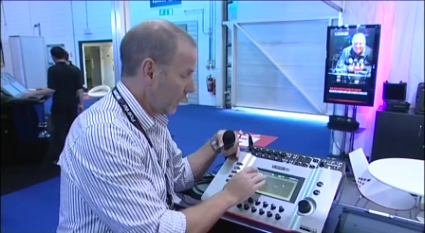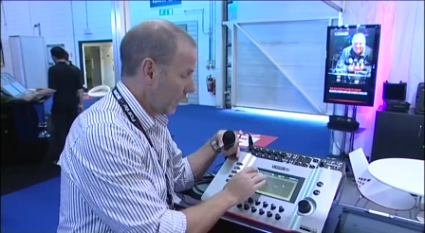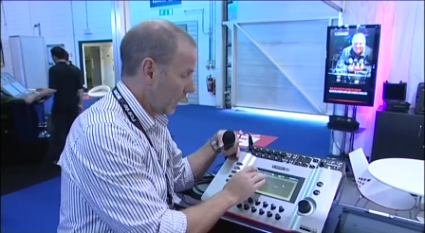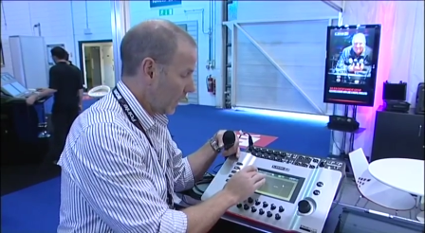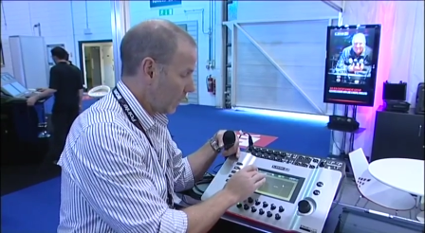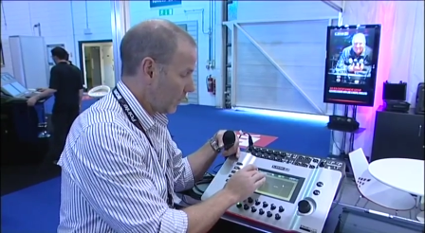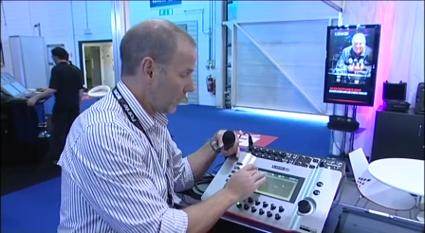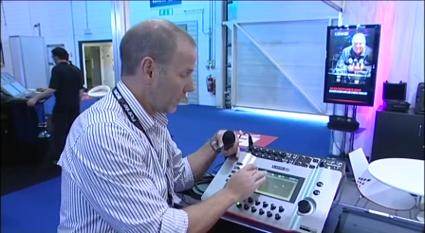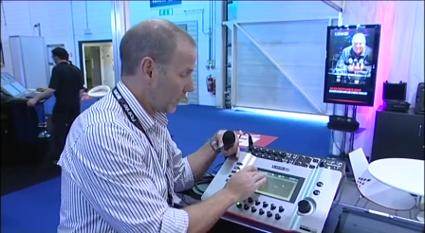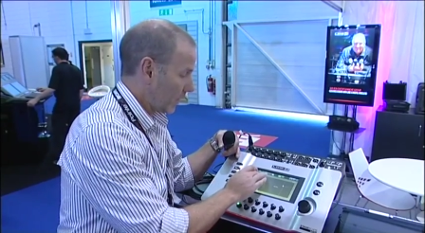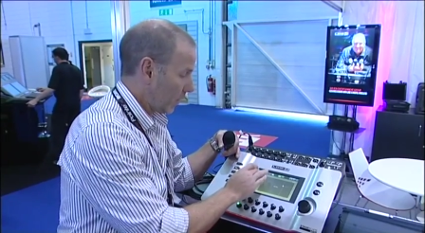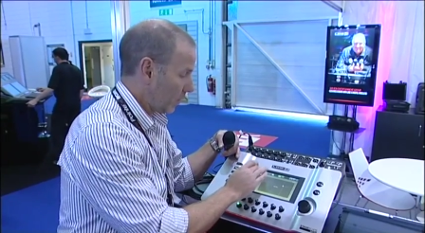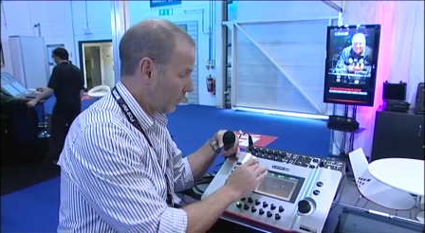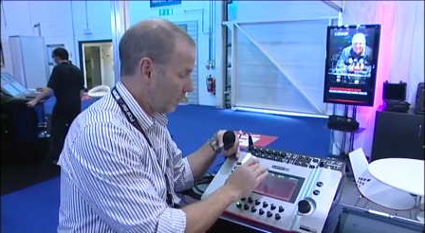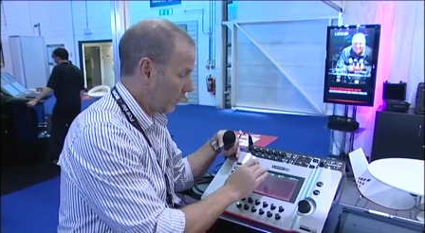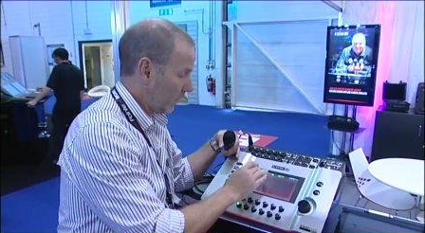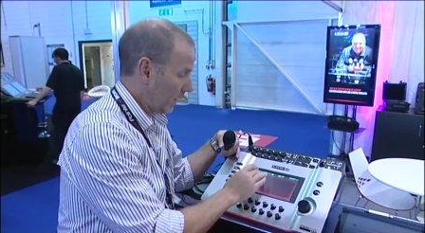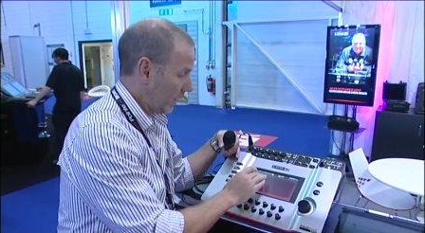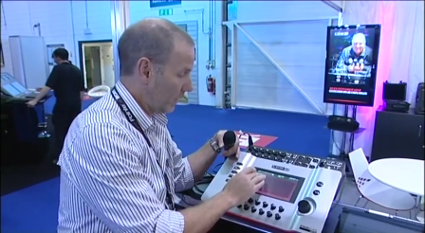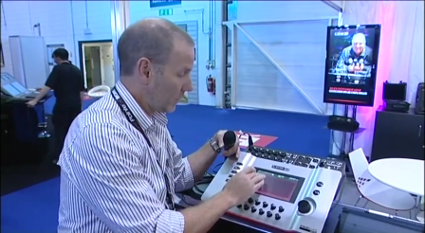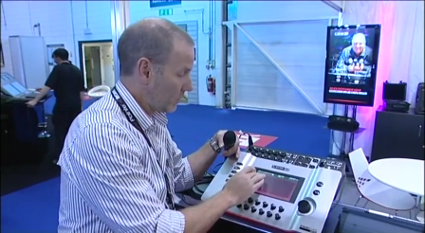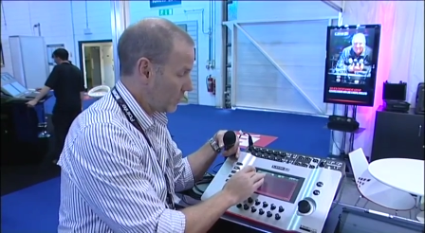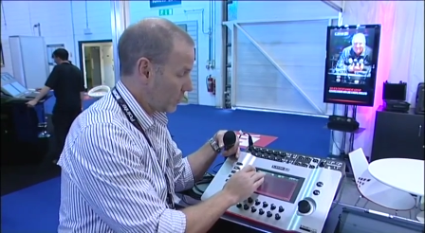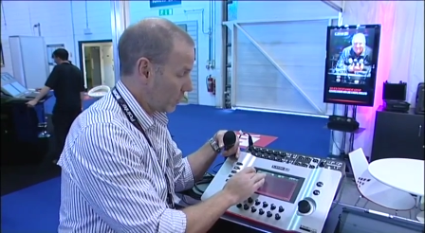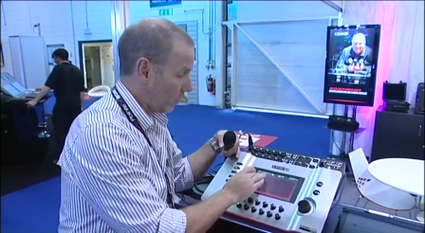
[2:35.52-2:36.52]
oh, we've got
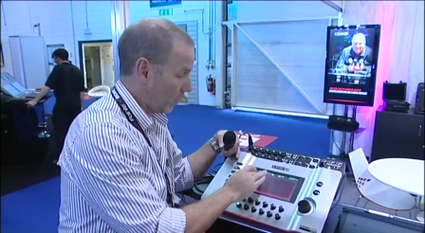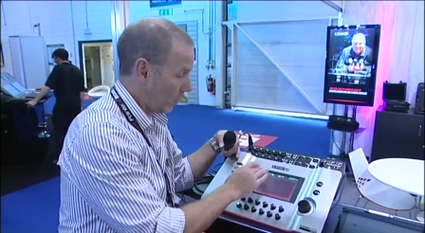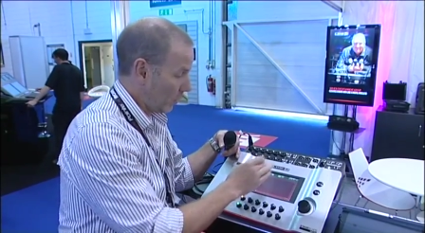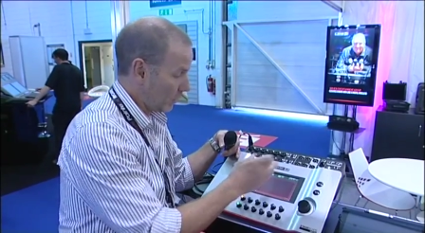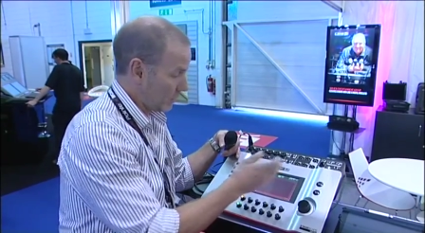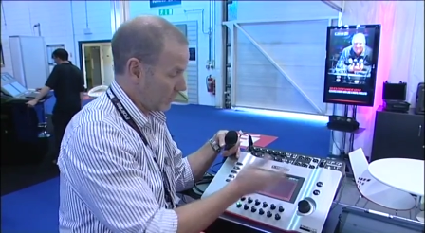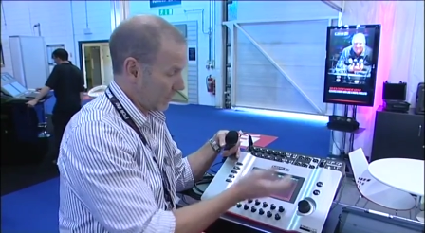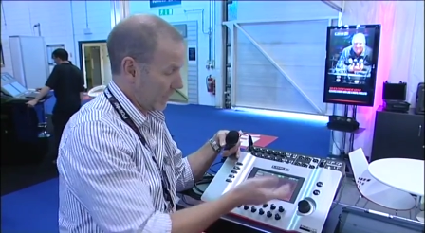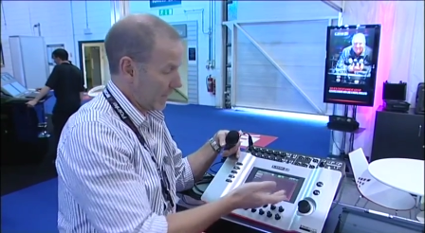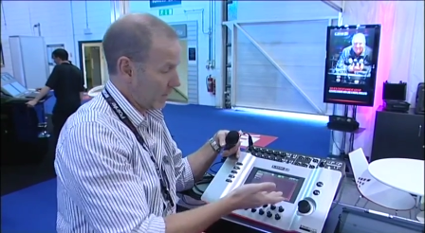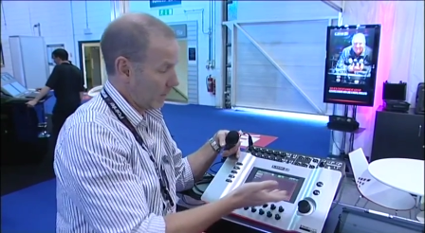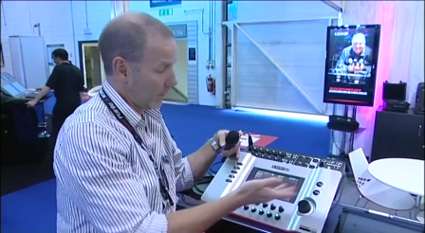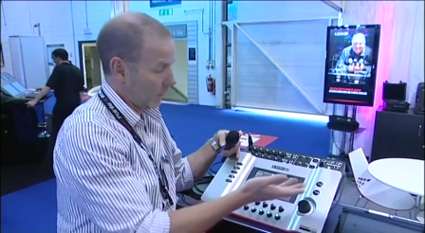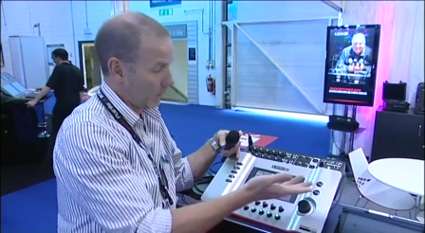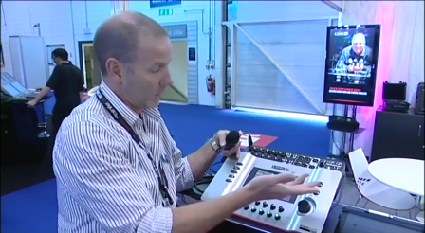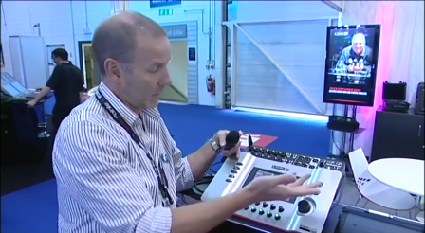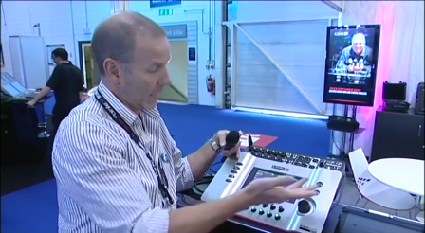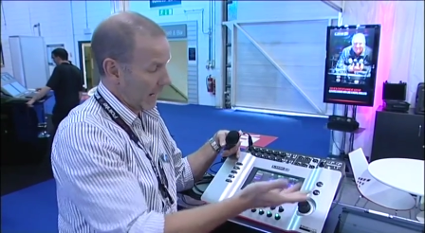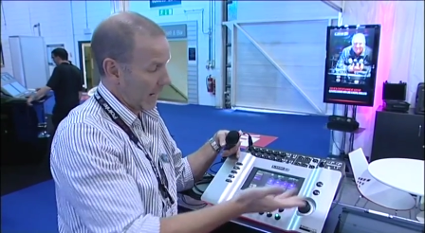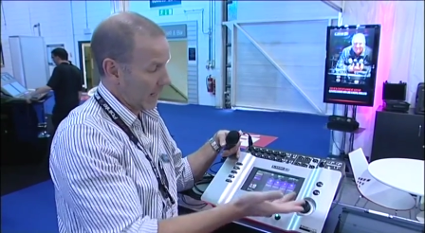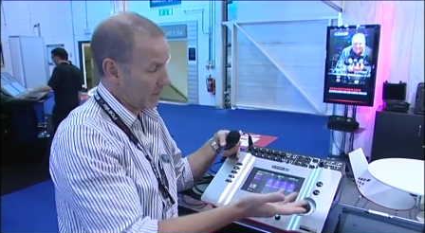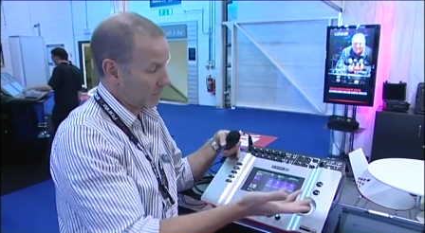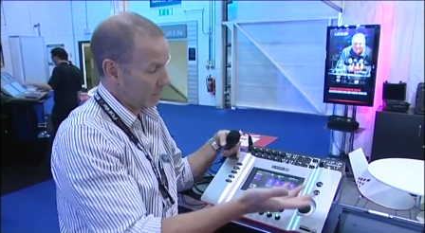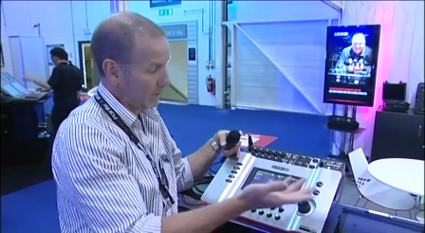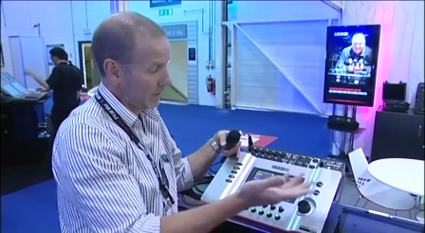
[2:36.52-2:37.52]
punch, or say I want
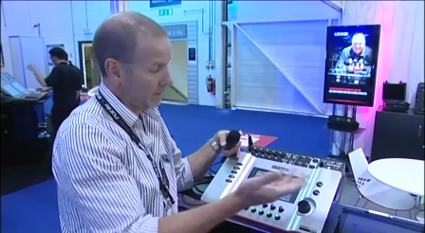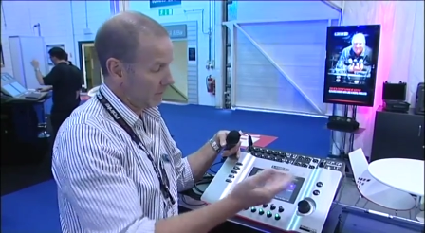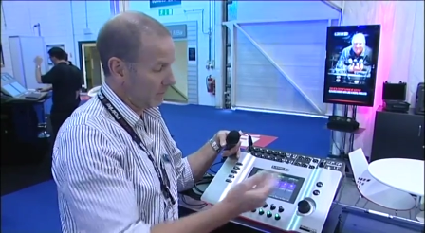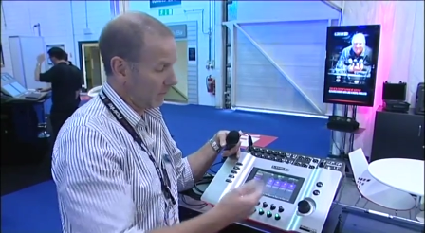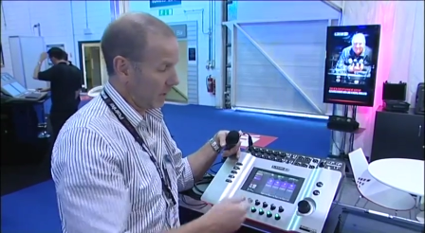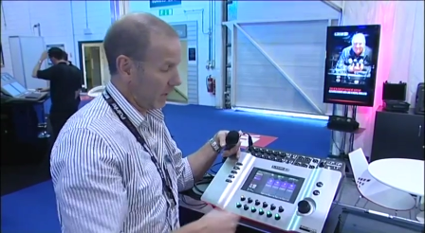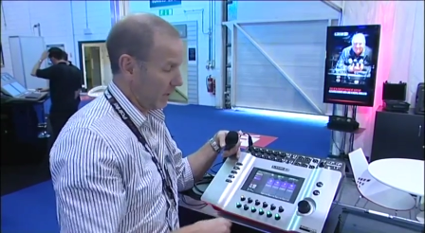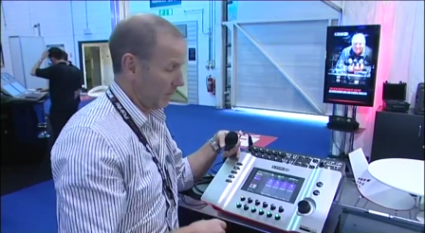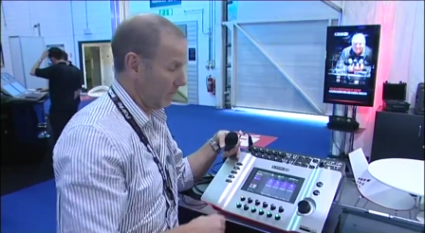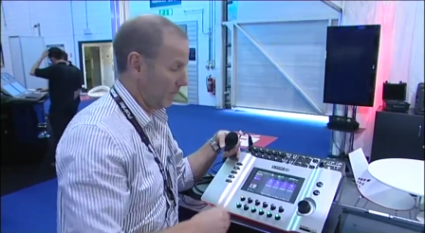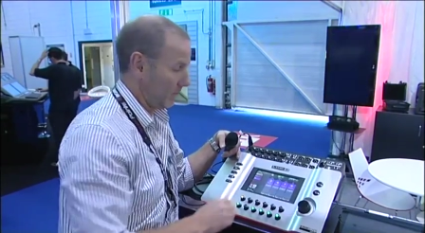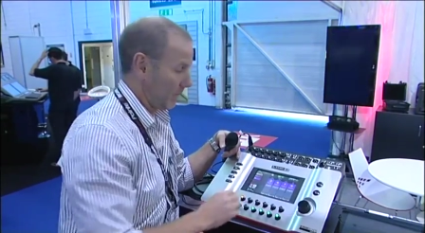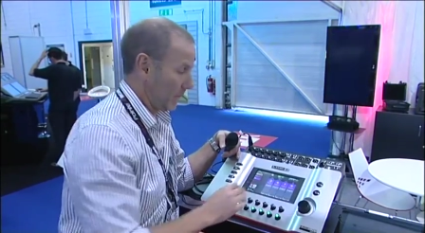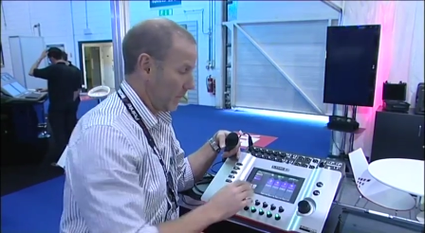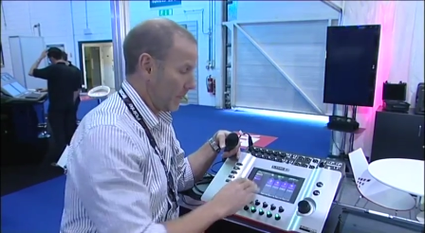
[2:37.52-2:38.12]
to add reverb.